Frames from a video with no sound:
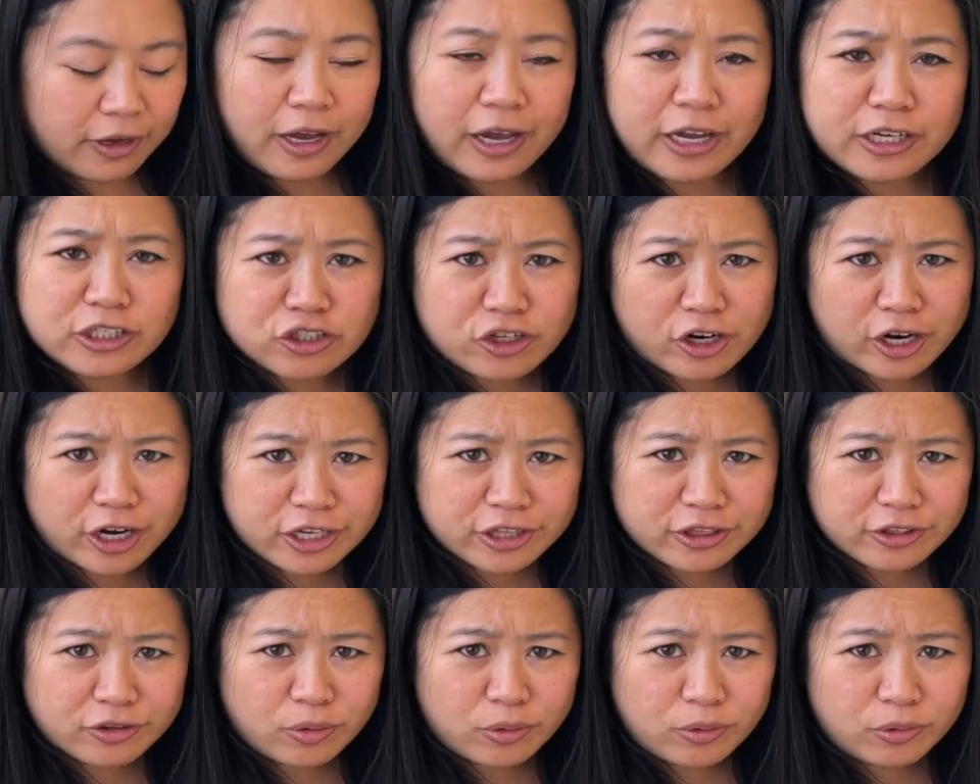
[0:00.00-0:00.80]
I
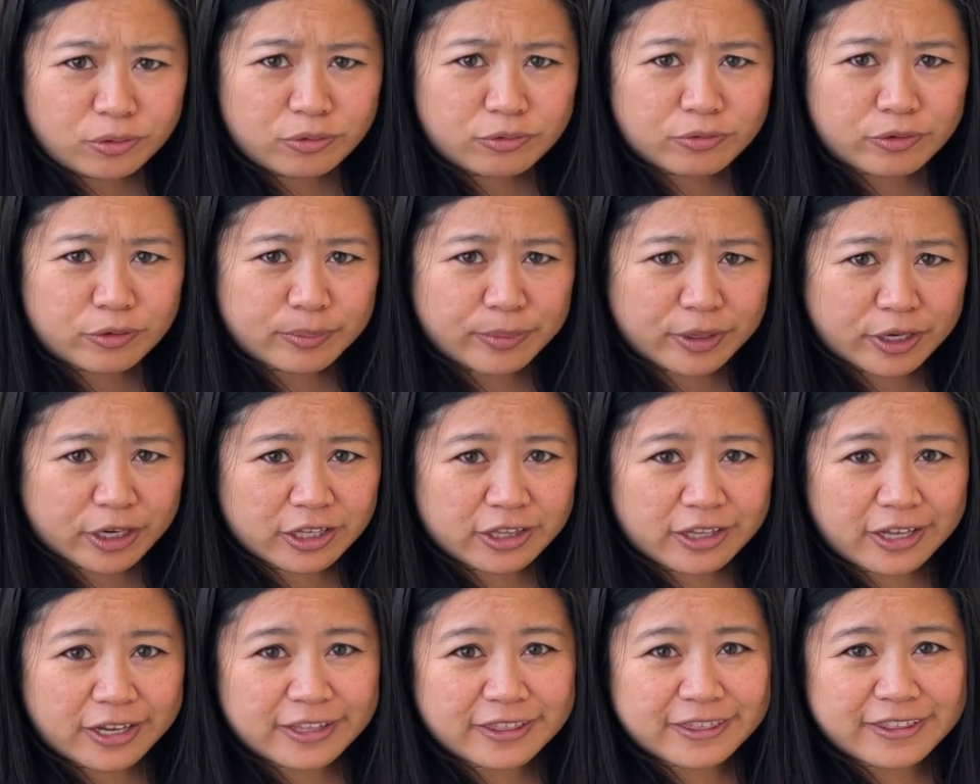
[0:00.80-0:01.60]
tried the whole
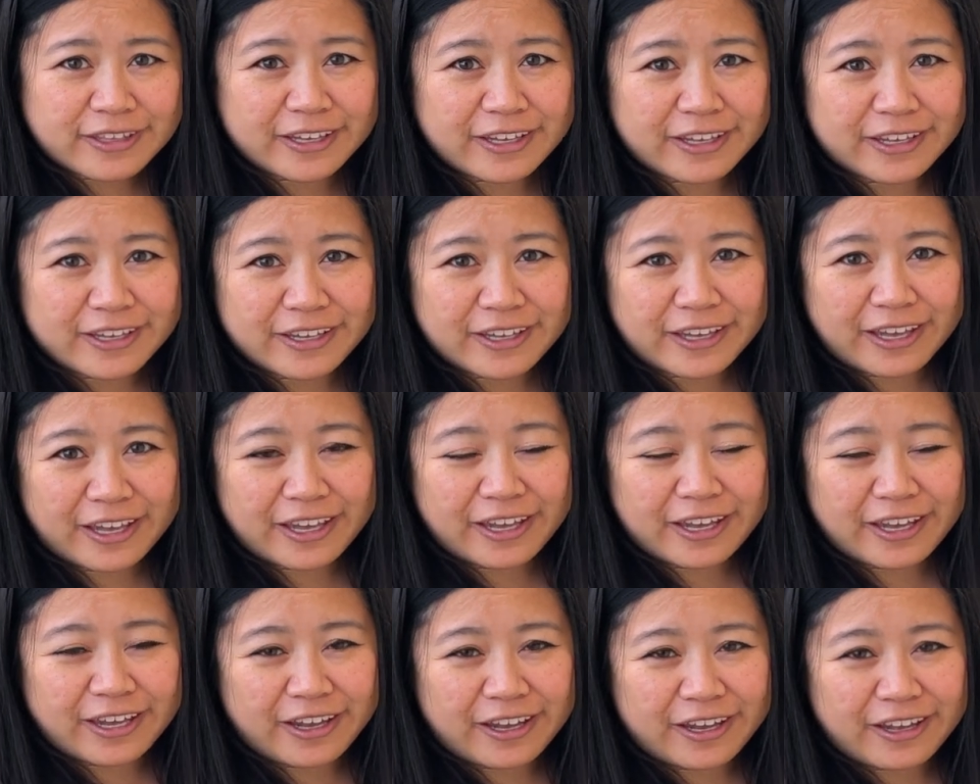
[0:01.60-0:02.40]
vermiculite thing
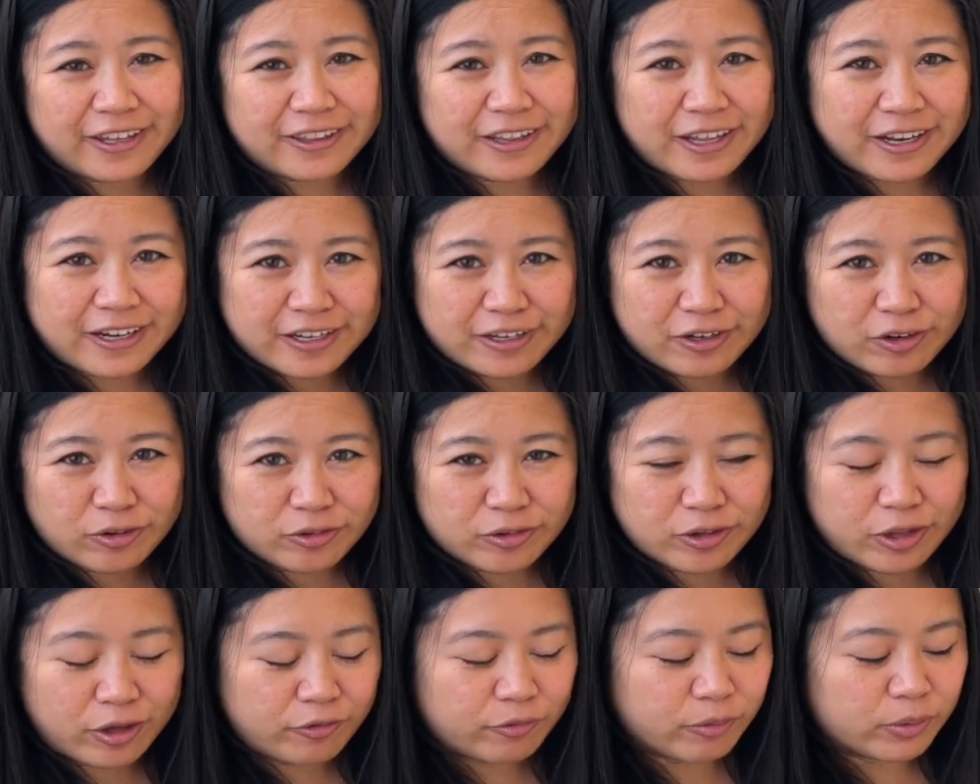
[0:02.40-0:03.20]
and that didn't
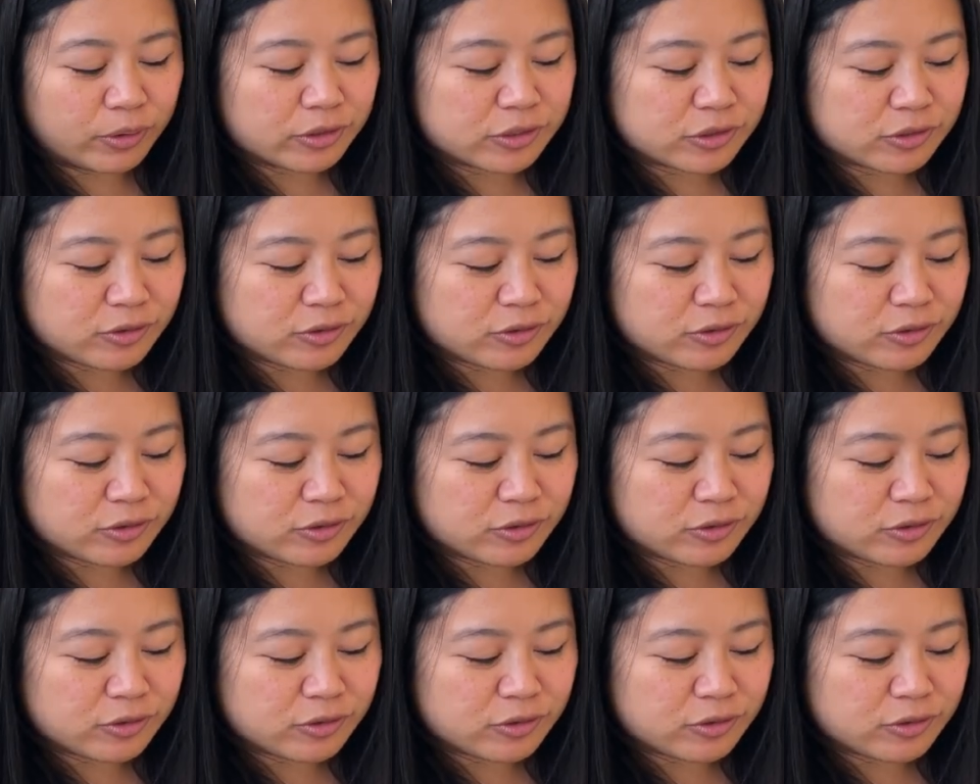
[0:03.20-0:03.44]
hold up well.